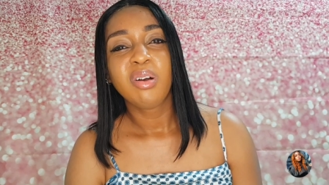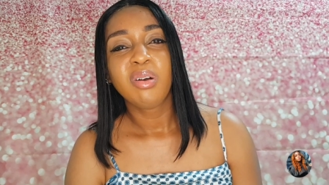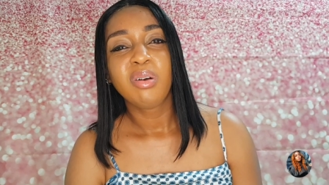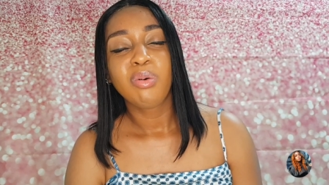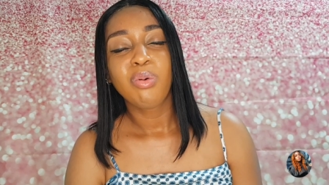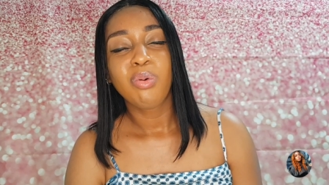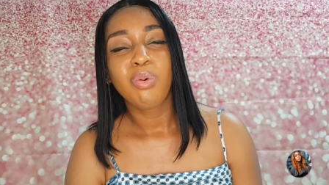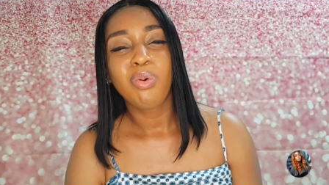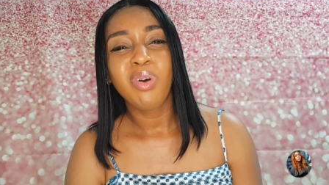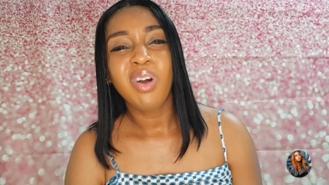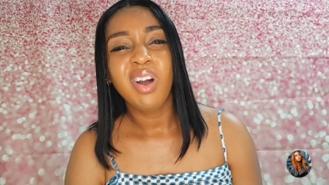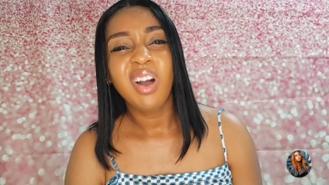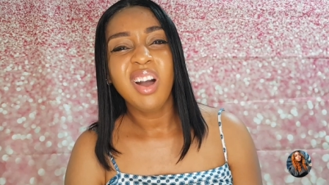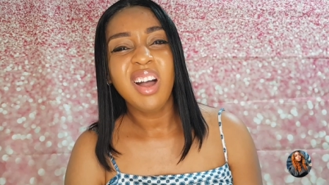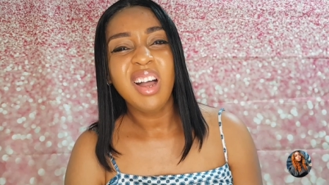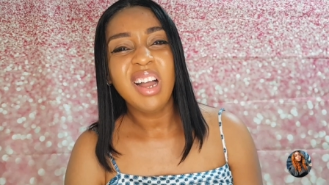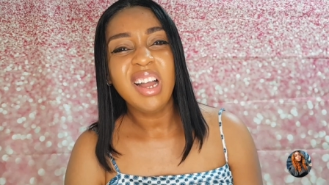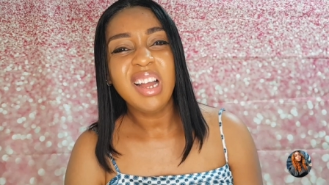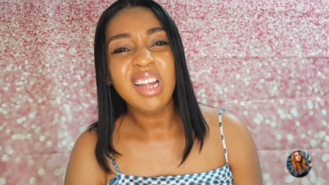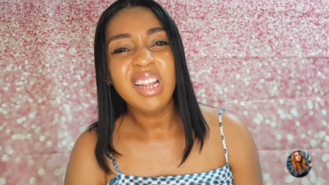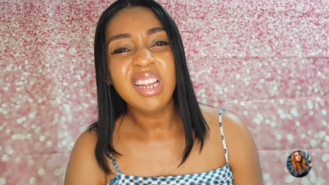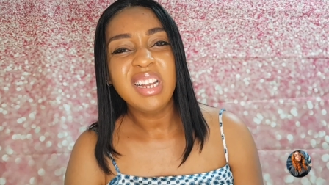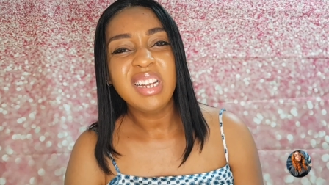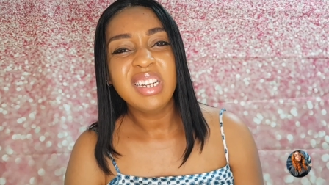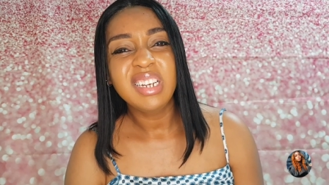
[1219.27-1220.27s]

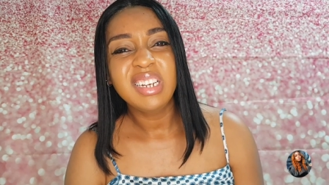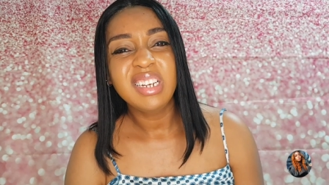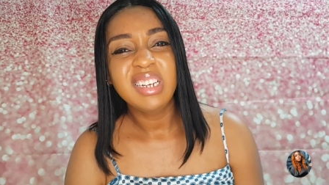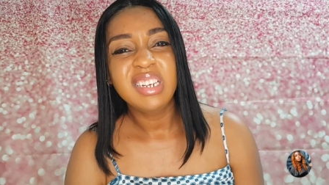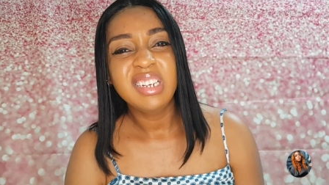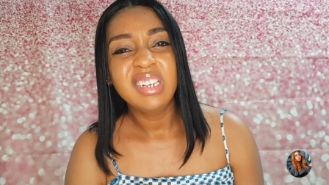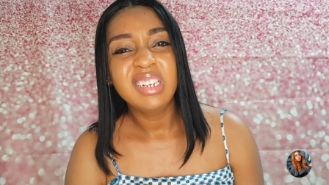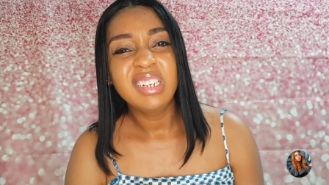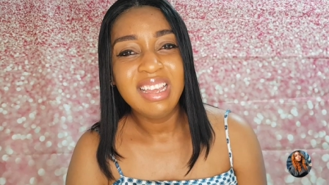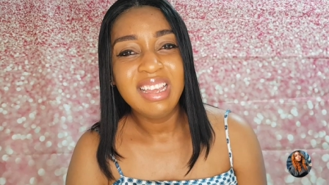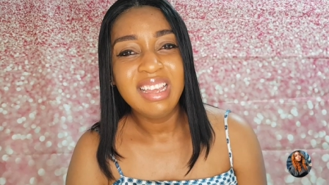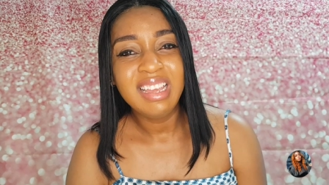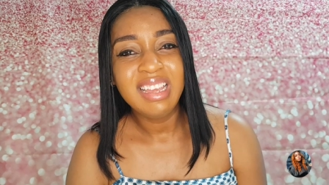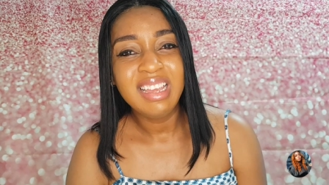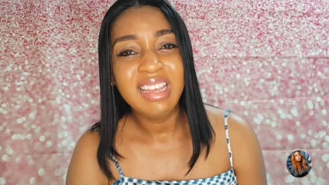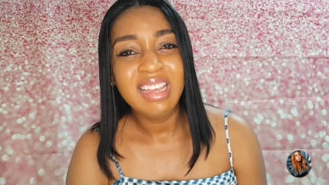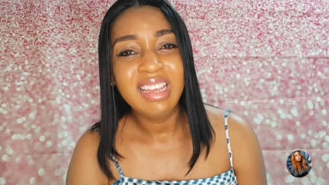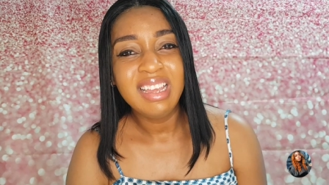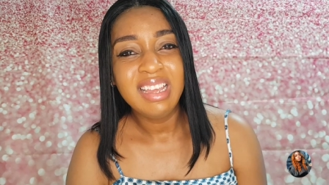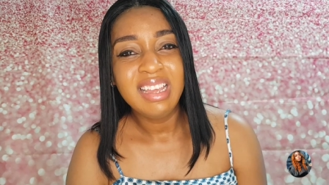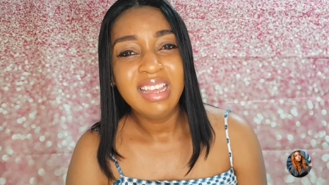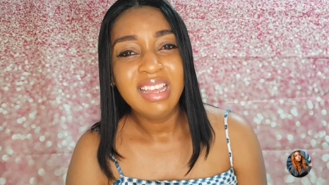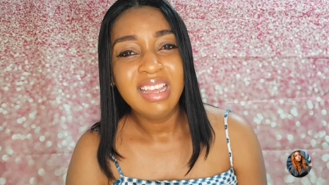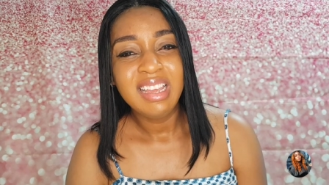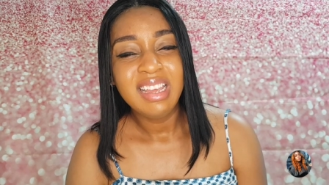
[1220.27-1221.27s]
What?
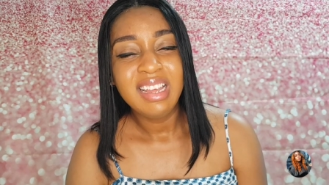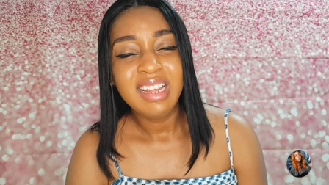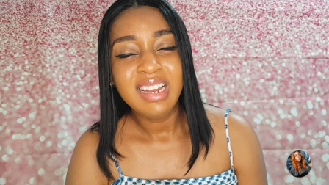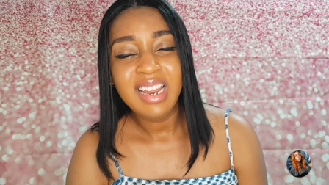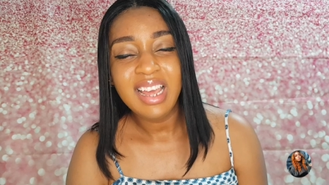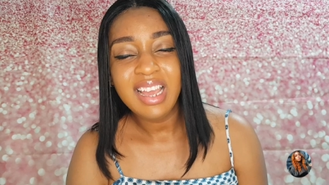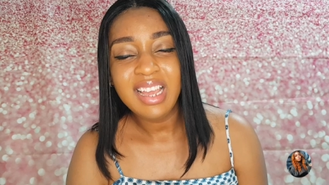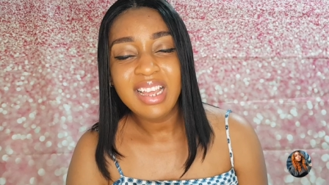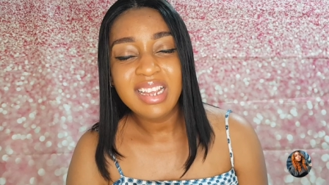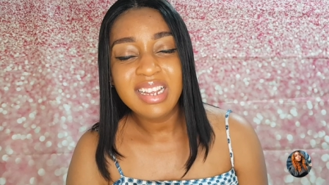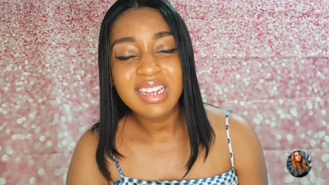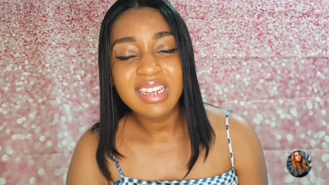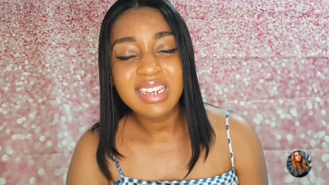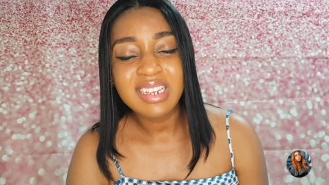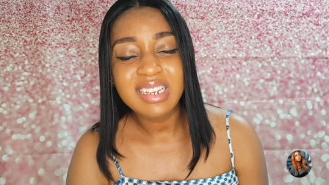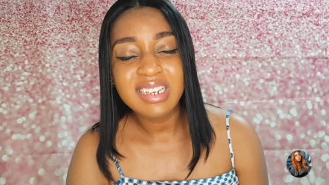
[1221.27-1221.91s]
Like,